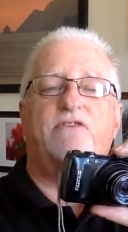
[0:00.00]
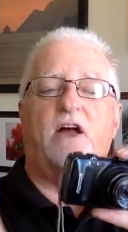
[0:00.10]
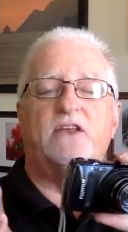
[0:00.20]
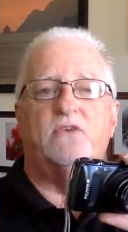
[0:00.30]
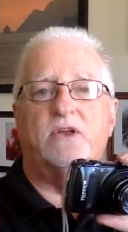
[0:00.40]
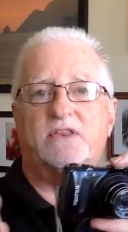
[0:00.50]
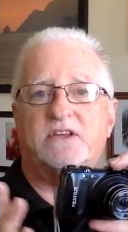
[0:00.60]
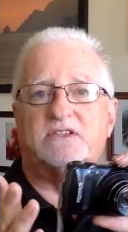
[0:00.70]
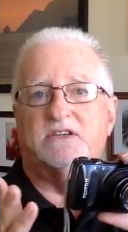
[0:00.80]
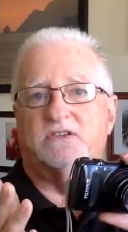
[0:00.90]
to find doing
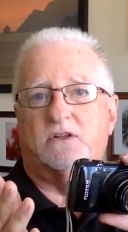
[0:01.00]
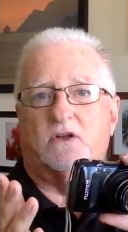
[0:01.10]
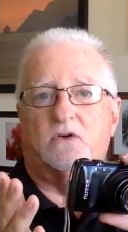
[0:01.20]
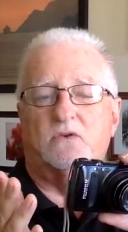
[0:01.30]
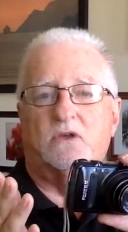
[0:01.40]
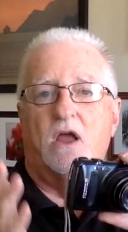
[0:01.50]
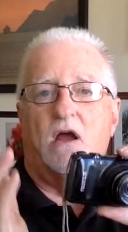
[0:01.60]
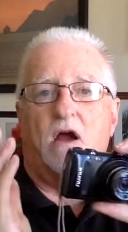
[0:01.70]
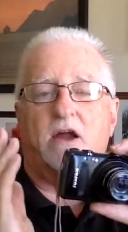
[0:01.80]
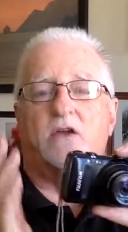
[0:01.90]
these things alone
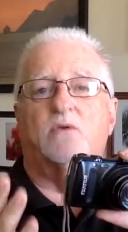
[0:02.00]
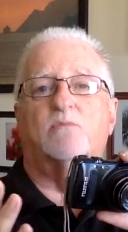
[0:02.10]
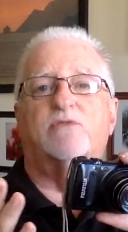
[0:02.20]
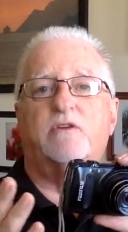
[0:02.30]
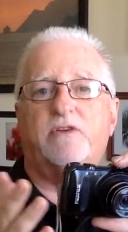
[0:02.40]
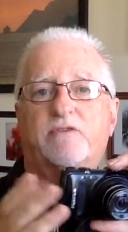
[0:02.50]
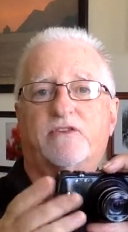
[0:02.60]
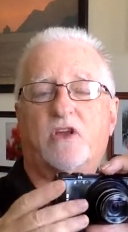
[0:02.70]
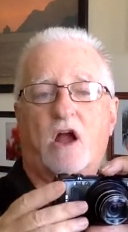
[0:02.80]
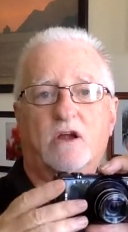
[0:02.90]
are going to improve your
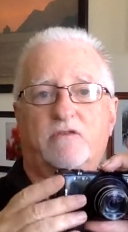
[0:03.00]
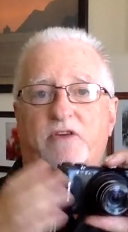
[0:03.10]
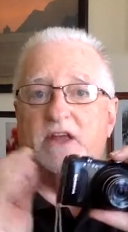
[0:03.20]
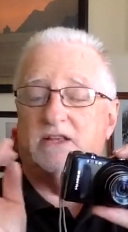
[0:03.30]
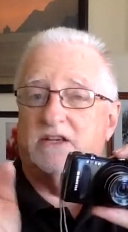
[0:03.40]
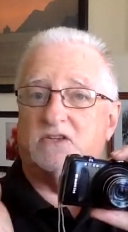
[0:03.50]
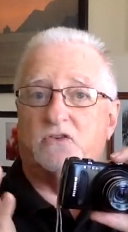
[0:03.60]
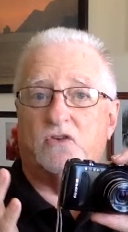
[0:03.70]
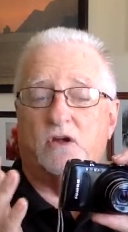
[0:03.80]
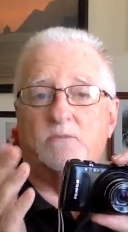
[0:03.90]
photography, at least
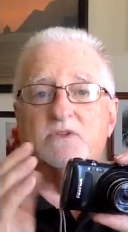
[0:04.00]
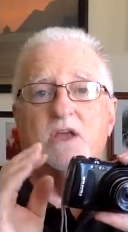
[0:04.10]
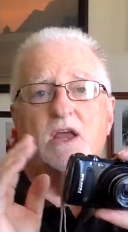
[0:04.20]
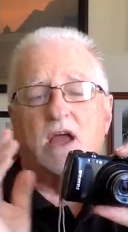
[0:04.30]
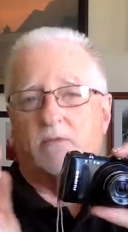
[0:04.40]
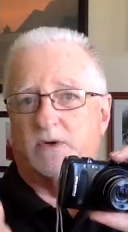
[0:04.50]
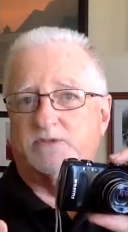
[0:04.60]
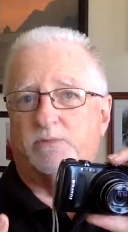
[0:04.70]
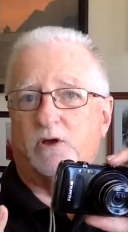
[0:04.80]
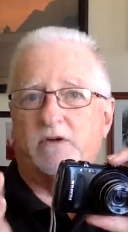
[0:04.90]
in terms of
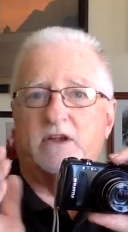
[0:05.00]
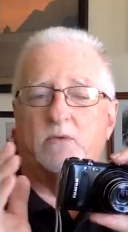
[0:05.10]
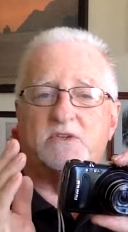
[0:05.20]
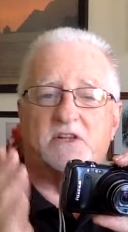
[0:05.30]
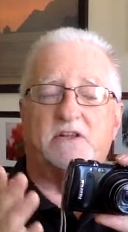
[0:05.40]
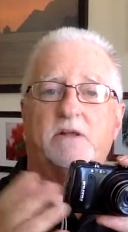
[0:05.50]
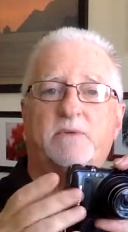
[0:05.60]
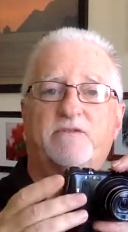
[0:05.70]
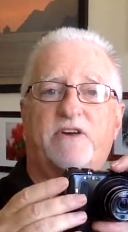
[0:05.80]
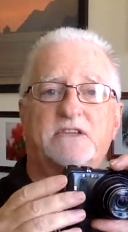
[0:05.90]
what's blurry and what's a little
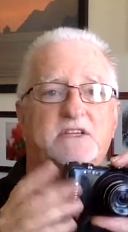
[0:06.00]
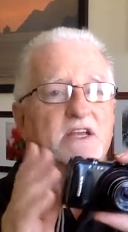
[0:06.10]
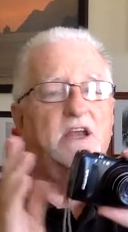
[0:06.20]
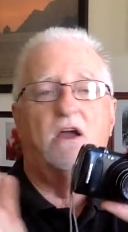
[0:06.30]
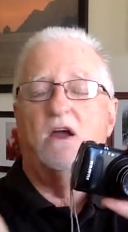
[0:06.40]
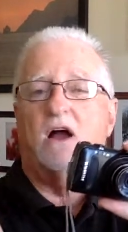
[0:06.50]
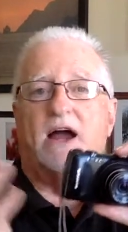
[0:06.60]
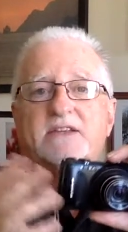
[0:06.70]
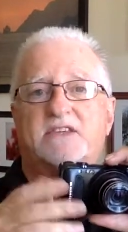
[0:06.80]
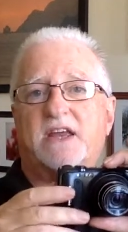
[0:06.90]
bit fuzzy.
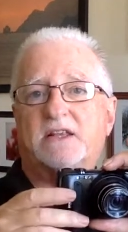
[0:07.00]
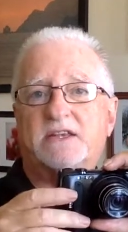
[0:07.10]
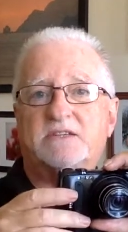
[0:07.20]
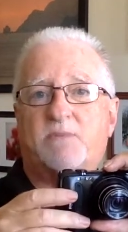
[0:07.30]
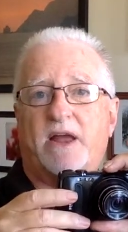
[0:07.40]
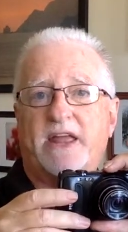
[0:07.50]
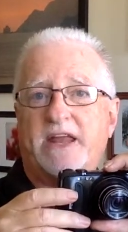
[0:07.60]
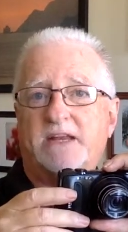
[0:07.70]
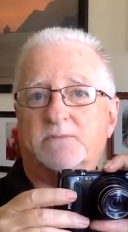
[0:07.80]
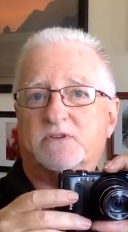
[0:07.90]
I'd say at least by
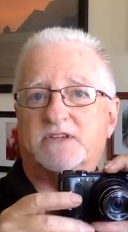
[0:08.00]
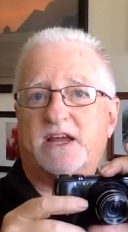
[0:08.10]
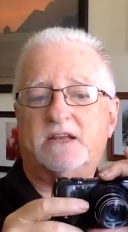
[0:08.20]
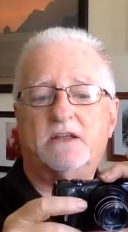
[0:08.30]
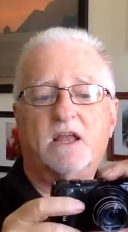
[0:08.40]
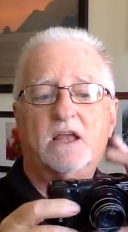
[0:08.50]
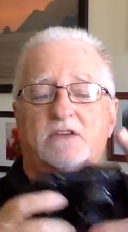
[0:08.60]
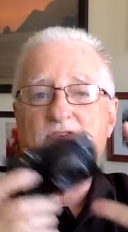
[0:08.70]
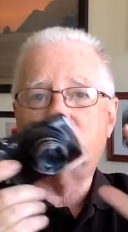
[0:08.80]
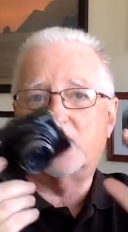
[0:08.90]
eighty percent.
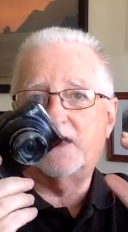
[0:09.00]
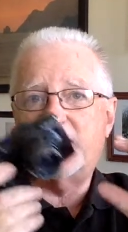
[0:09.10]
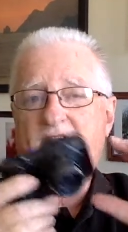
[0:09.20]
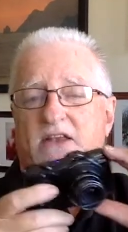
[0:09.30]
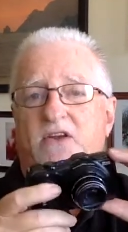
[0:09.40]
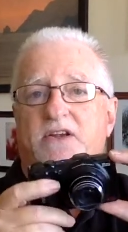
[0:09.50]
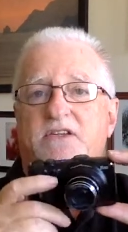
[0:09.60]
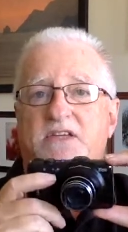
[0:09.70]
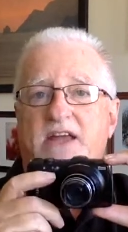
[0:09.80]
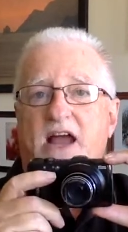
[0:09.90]
So try that. You're going
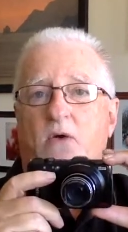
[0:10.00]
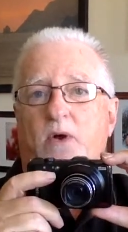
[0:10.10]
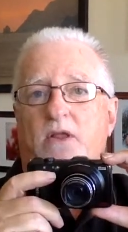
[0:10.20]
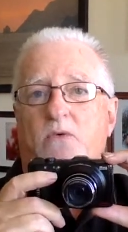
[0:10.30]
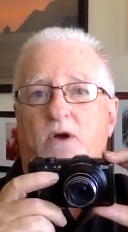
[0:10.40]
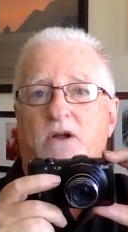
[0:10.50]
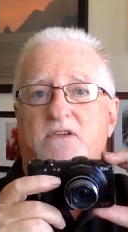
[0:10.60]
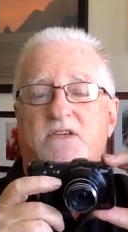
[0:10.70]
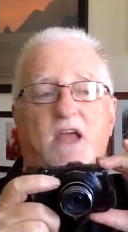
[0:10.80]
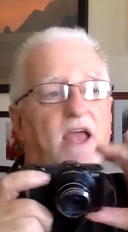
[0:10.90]
to see how well it
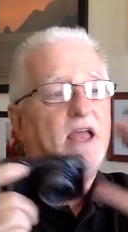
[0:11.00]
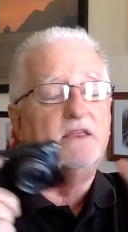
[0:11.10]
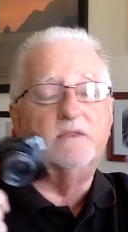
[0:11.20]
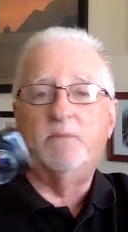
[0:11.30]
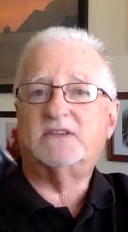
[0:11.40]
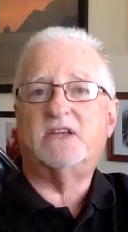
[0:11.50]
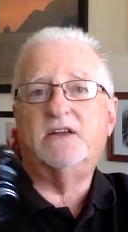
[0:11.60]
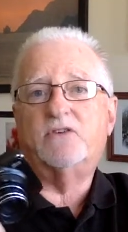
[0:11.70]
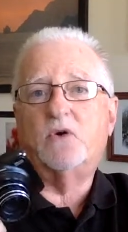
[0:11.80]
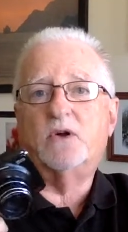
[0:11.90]
works. The best
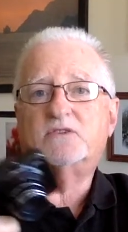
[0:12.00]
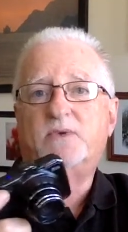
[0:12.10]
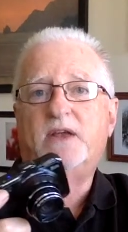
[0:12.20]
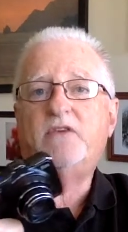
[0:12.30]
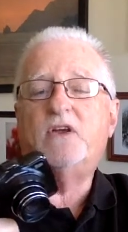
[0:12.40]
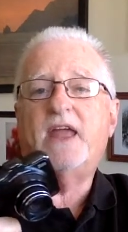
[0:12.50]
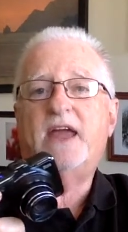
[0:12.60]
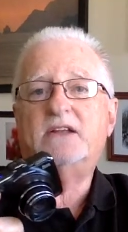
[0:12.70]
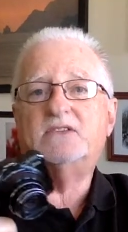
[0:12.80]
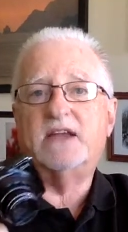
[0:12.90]
thing, of course, whenever you
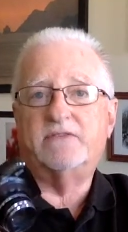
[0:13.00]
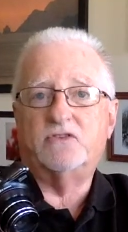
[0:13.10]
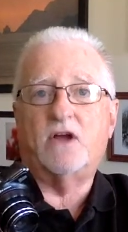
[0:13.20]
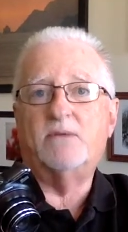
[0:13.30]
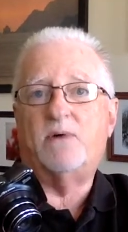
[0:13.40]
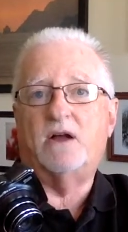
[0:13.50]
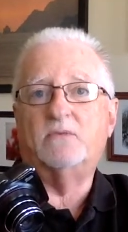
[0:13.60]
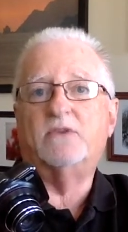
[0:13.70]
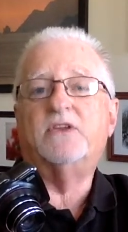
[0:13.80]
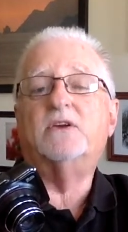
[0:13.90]
can, is to have a tripod
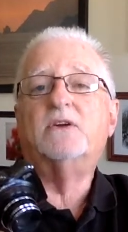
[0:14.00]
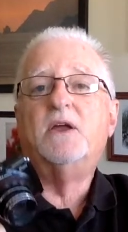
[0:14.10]
with you.